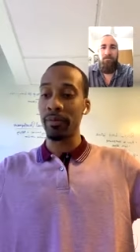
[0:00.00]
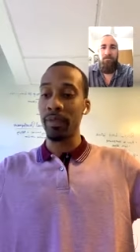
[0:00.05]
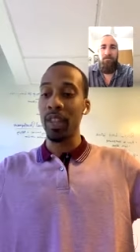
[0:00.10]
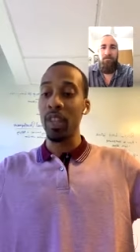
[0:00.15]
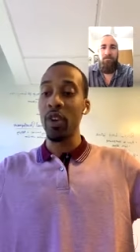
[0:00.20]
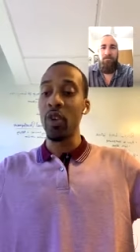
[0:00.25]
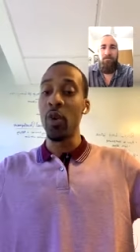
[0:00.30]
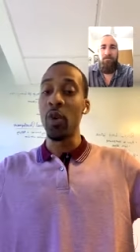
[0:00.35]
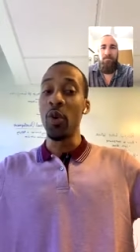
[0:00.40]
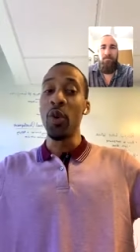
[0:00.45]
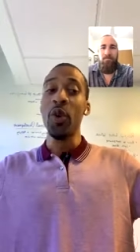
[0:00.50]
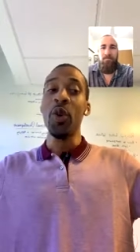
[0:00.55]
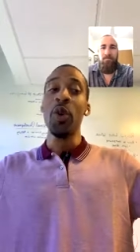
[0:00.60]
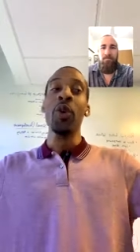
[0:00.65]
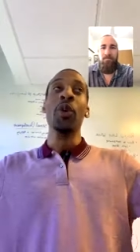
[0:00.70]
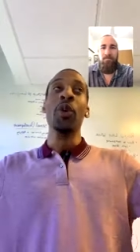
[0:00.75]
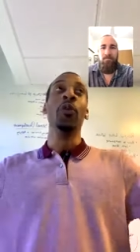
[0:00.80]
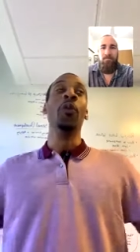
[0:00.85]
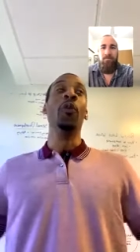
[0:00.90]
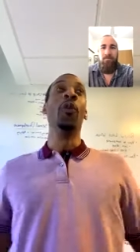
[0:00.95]
well
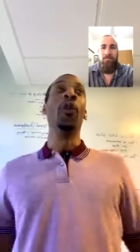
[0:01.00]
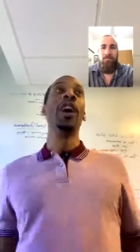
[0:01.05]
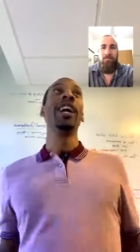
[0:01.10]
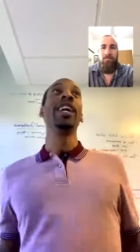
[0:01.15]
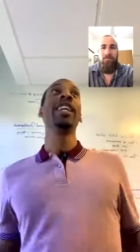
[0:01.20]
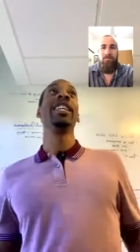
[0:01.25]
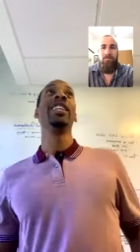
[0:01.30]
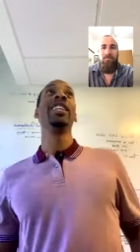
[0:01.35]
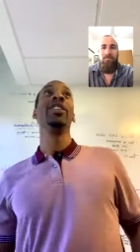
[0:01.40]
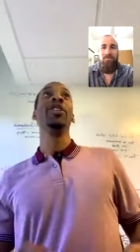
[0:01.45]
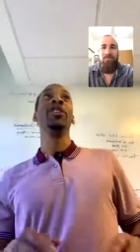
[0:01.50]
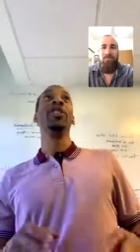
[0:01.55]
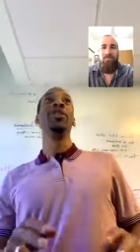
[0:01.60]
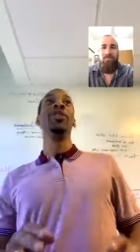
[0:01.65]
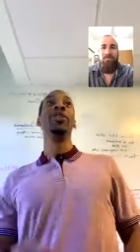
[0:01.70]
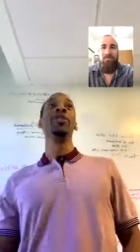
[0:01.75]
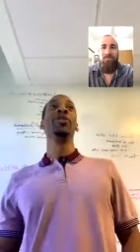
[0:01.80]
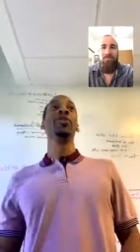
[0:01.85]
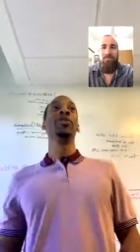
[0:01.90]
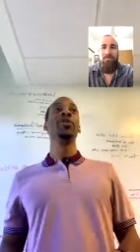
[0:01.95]
what do
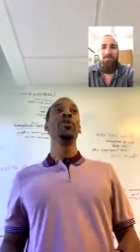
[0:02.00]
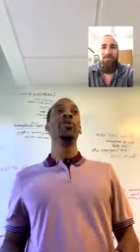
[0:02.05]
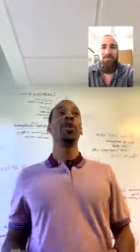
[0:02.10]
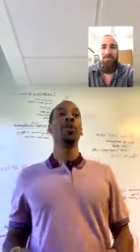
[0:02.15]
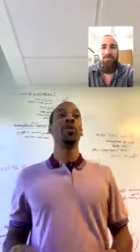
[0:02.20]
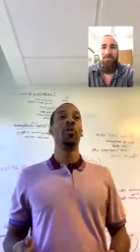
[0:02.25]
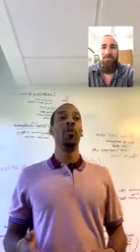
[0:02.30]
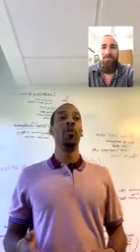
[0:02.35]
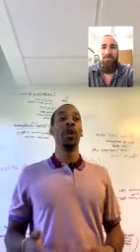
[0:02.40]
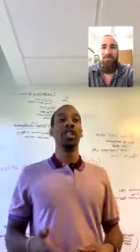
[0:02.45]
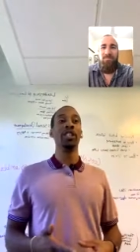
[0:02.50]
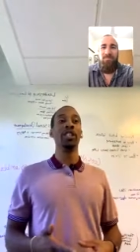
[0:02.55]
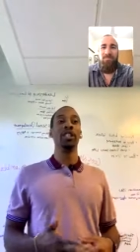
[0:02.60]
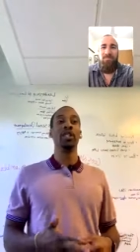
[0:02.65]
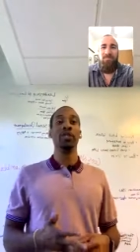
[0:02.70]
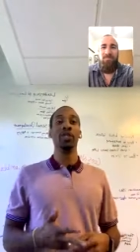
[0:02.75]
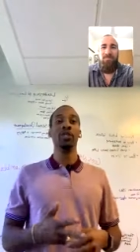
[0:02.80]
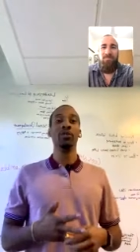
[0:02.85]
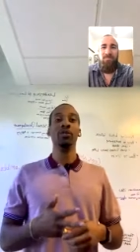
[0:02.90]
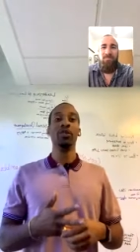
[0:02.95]
you wish
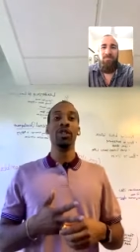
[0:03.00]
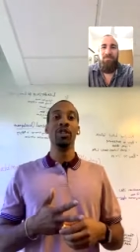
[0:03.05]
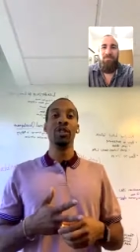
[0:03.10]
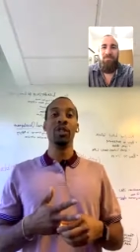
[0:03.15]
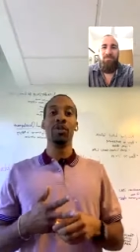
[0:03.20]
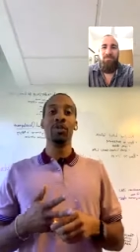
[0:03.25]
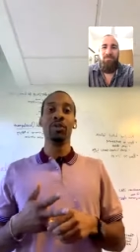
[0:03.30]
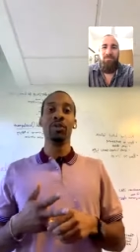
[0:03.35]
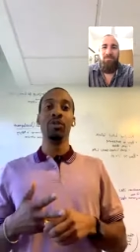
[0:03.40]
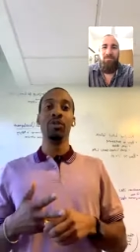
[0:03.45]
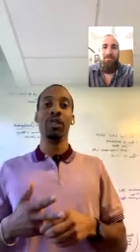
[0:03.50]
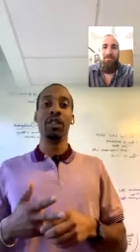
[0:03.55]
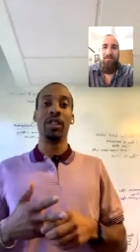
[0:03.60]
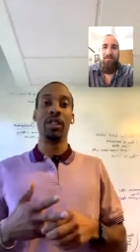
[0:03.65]
you knew